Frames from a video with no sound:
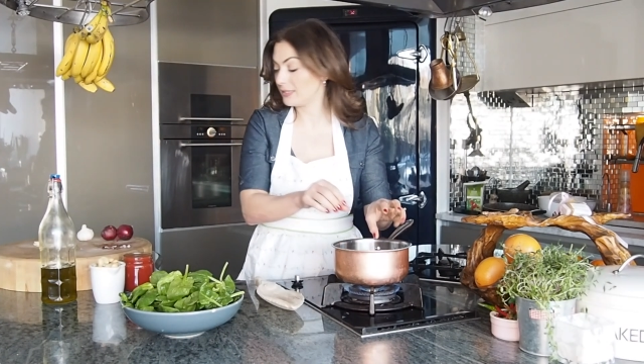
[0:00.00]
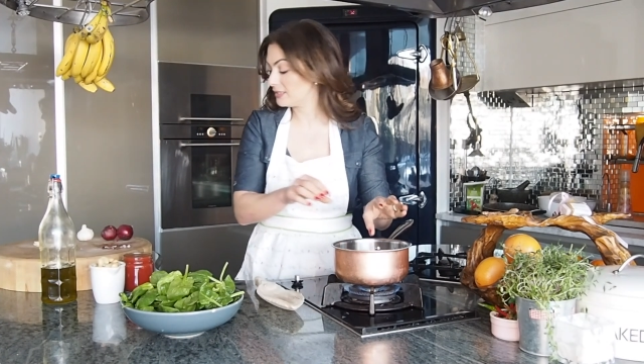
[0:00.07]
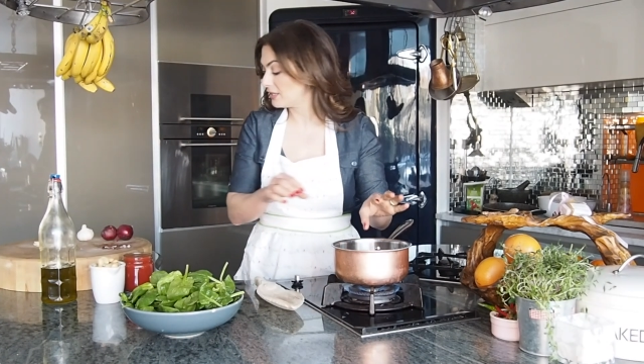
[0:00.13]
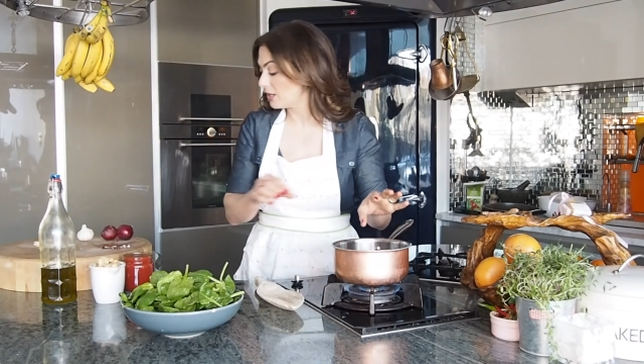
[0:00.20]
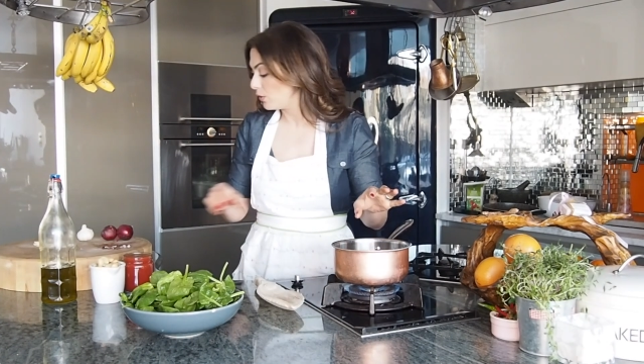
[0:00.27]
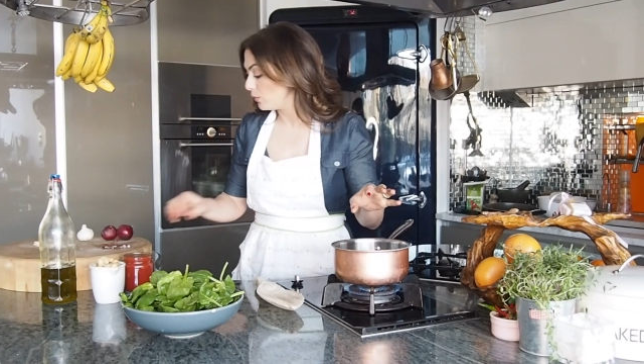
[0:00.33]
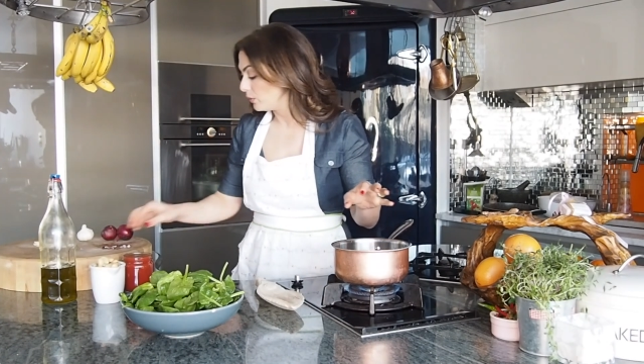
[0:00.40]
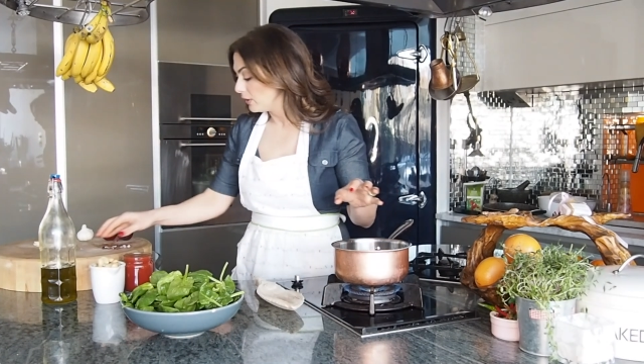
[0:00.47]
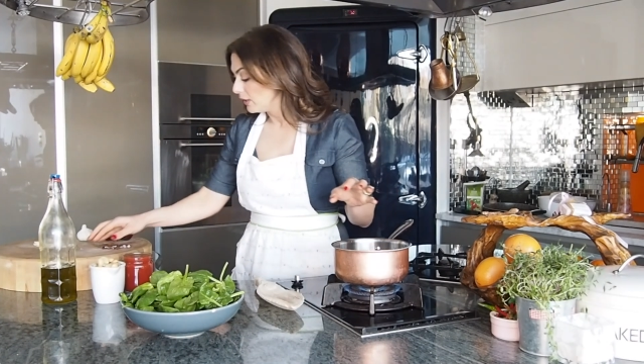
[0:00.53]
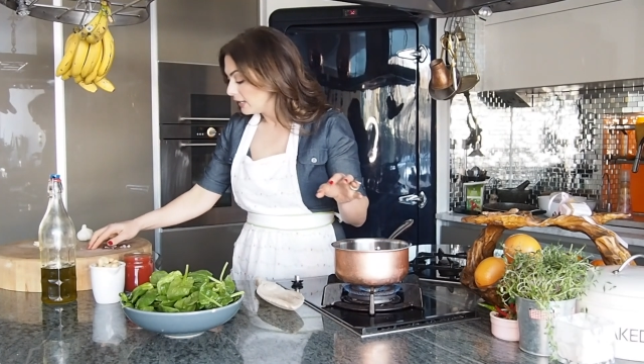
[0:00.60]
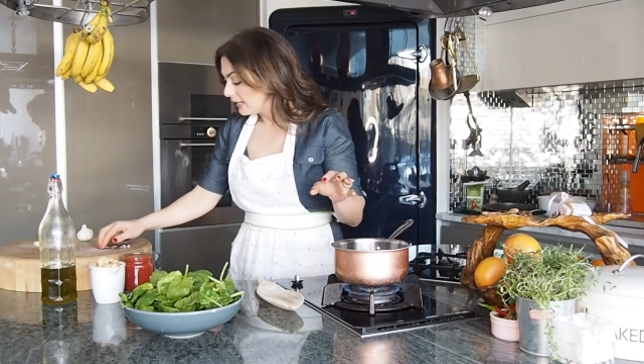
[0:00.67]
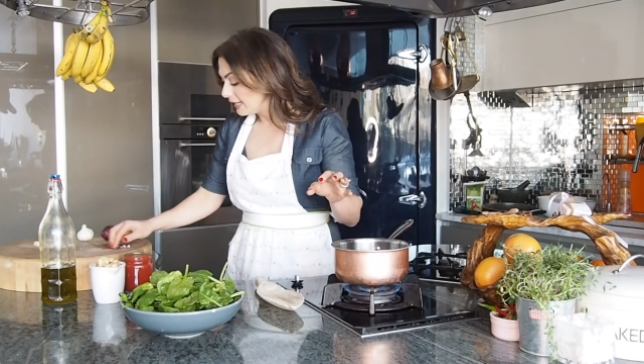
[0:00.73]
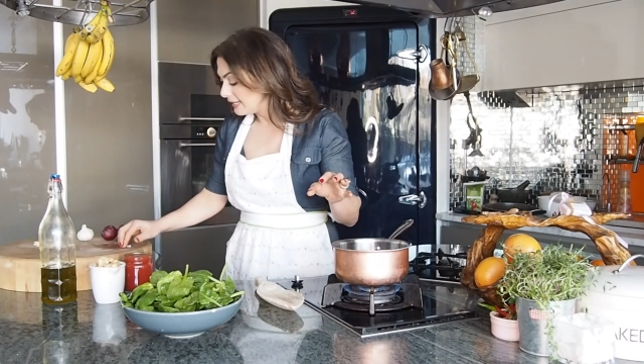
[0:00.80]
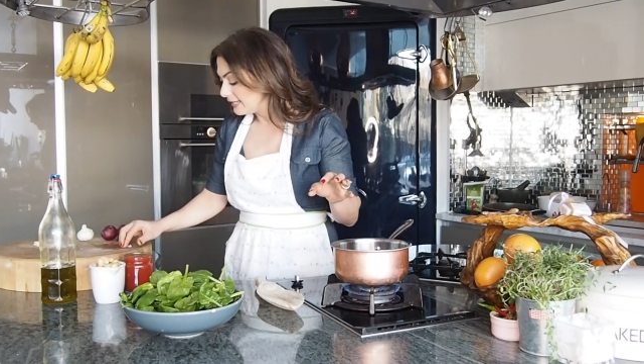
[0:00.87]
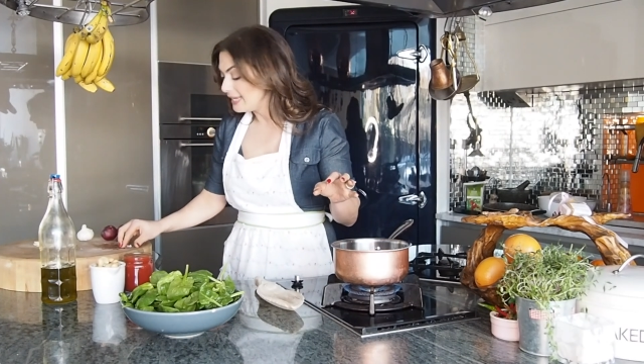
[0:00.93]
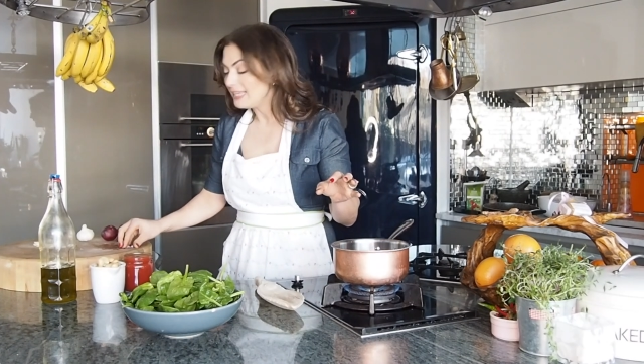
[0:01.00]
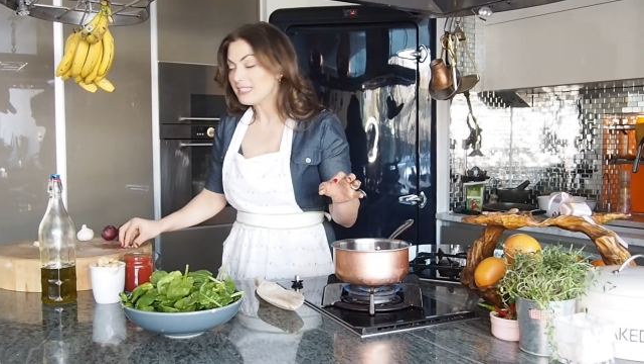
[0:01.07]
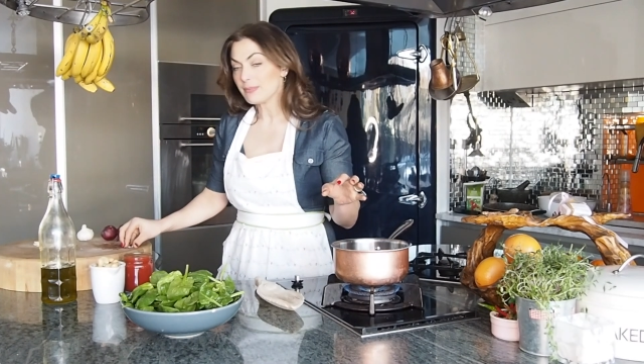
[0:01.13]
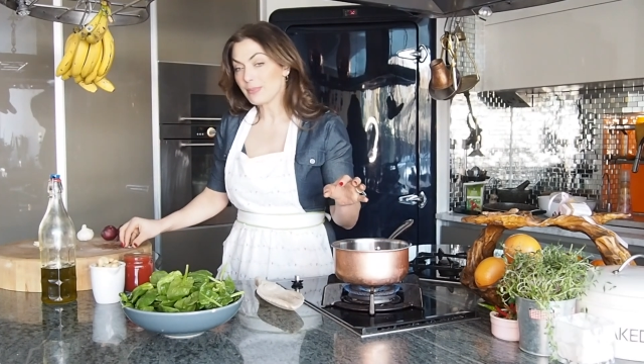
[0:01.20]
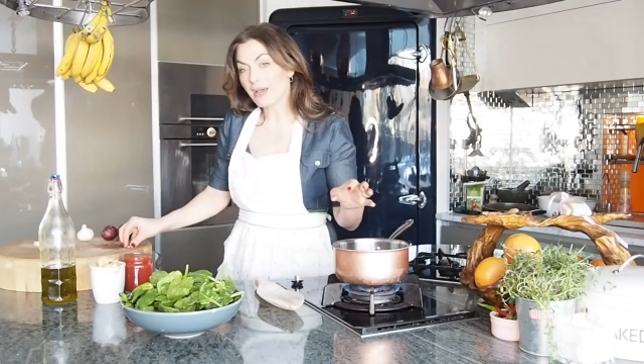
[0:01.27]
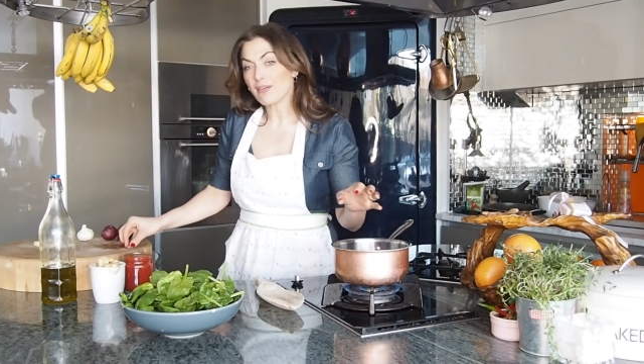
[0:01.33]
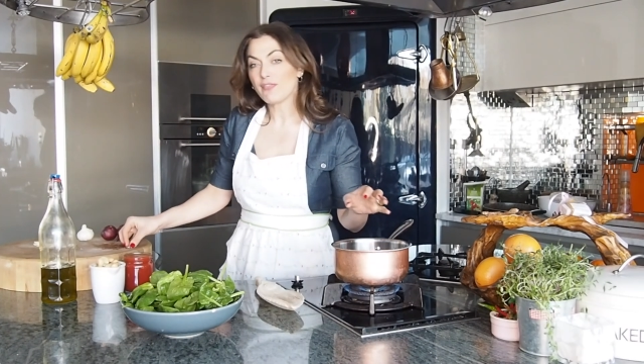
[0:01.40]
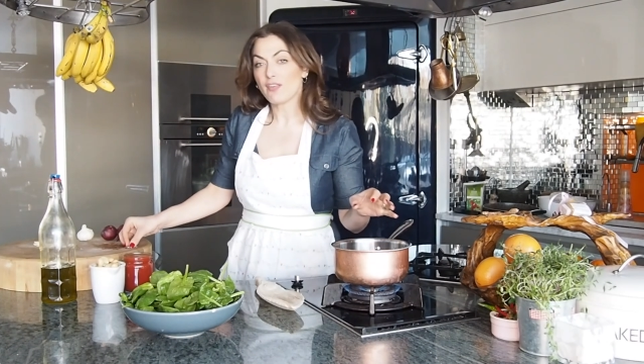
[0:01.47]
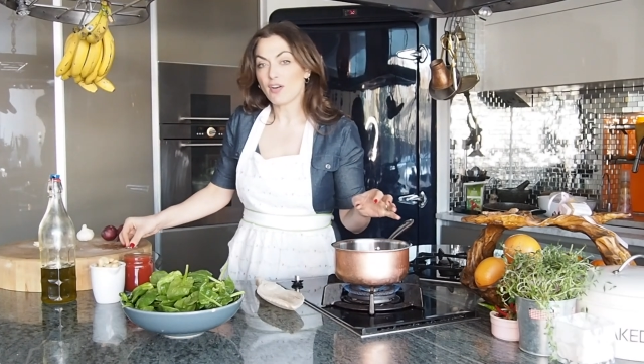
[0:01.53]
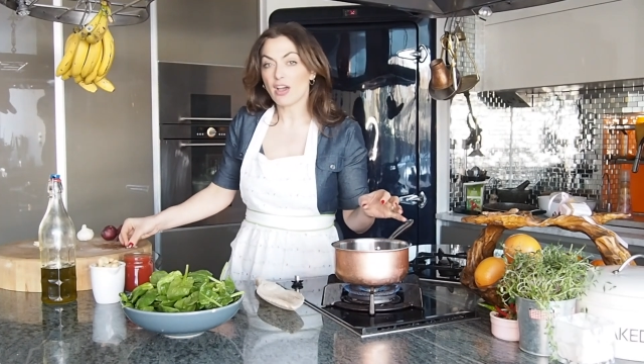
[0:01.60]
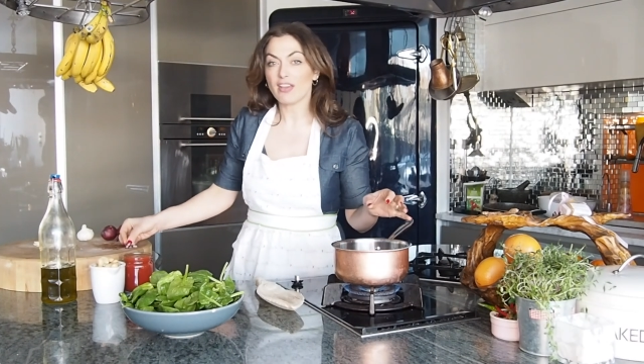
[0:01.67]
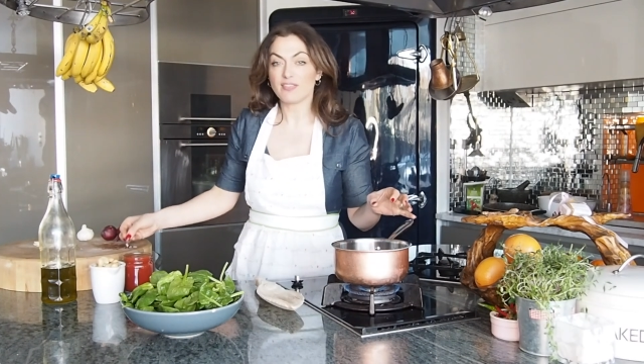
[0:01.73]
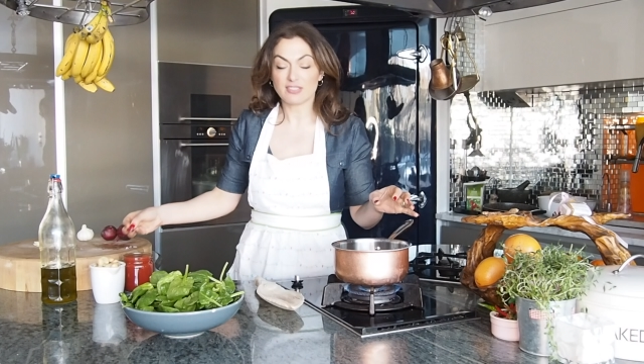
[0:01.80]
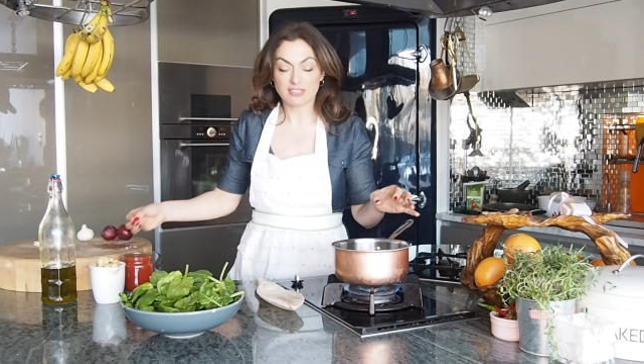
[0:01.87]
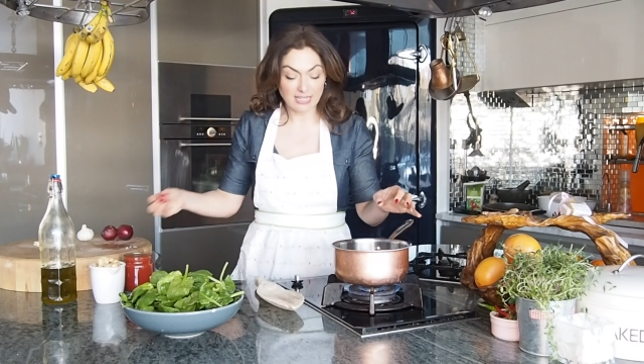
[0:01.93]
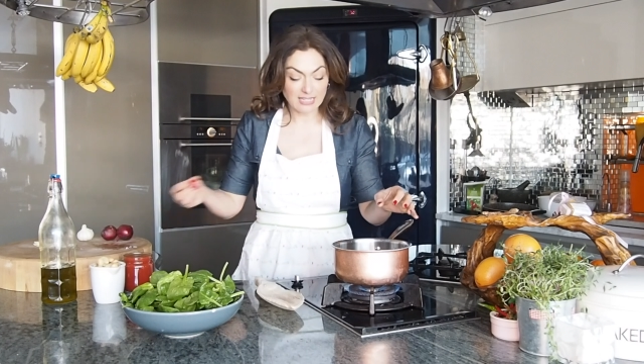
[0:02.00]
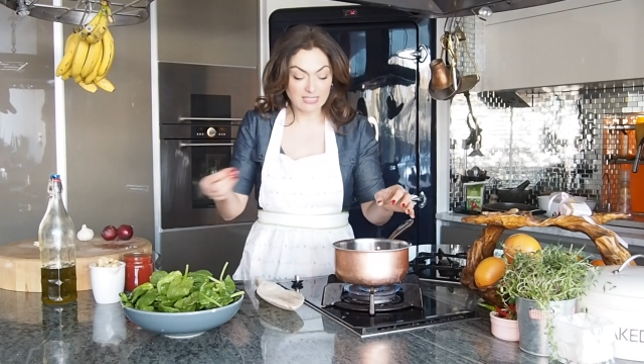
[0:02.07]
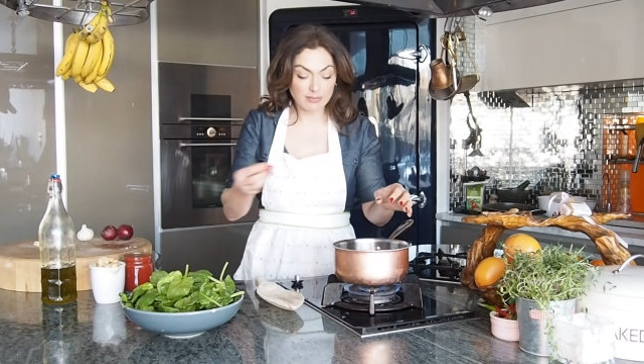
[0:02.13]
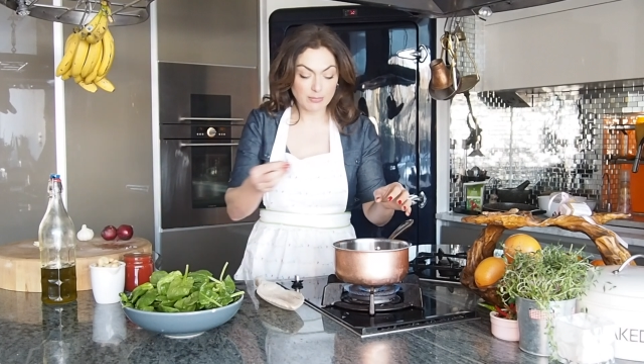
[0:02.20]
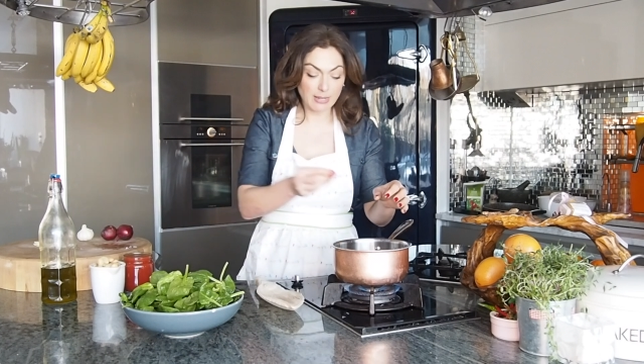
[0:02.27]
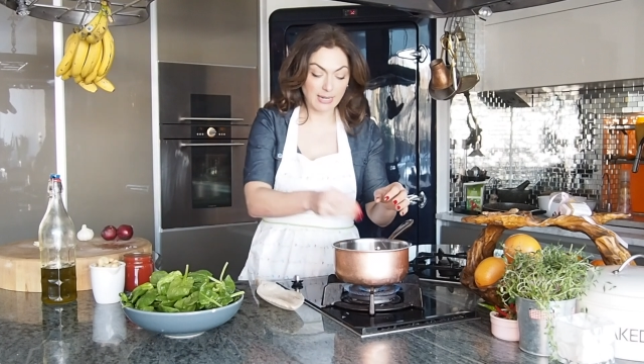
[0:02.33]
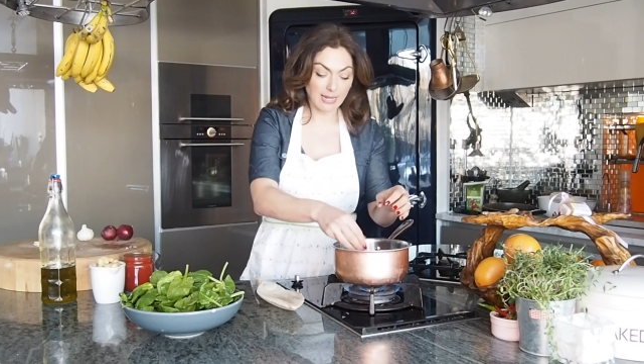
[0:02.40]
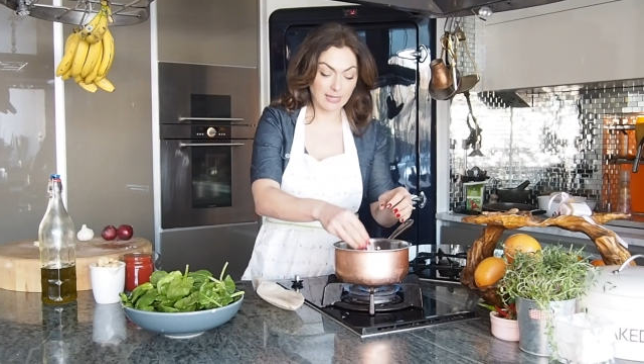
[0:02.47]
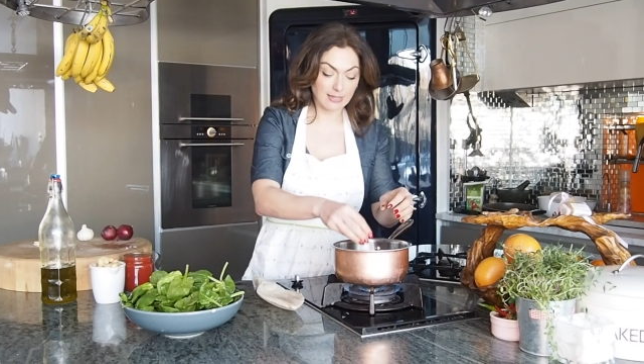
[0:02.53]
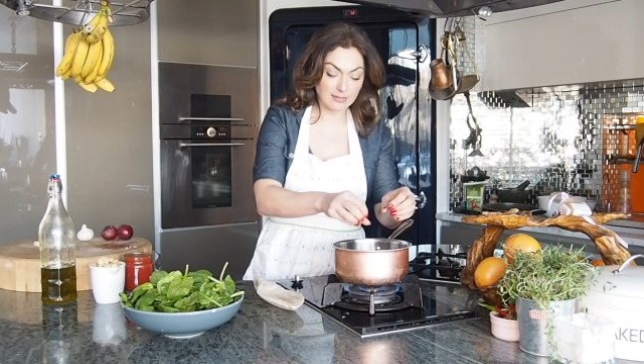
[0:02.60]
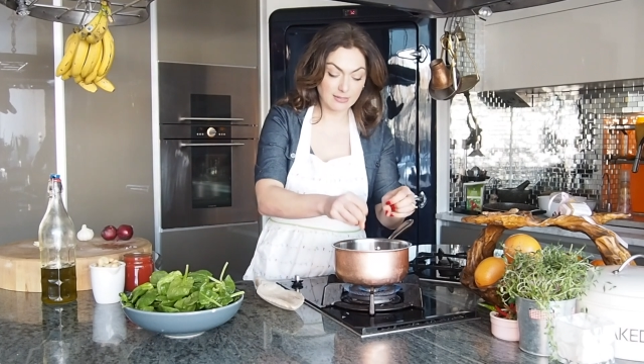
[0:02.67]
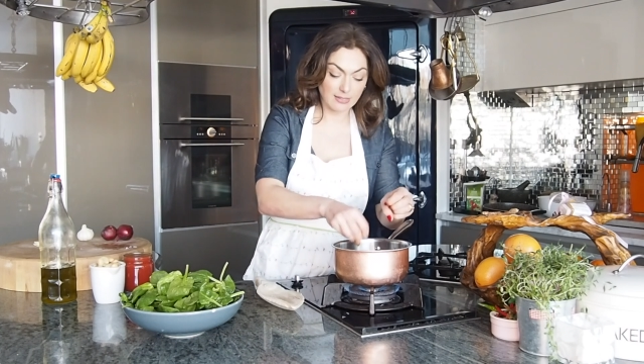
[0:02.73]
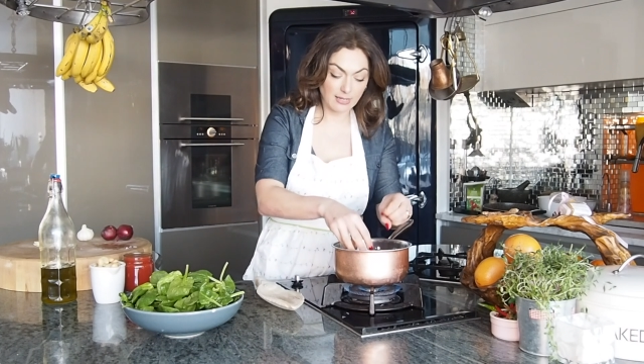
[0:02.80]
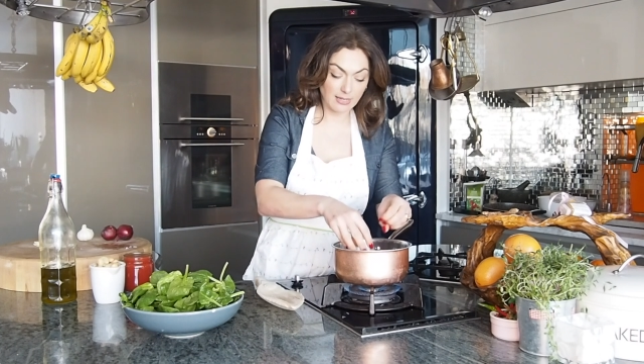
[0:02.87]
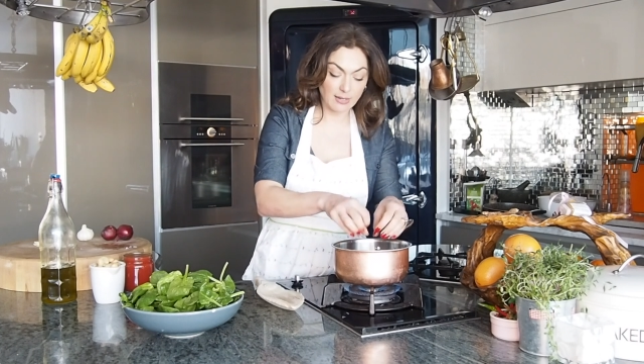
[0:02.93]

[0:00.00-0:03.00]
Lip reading: So it needs about 5-6 minutes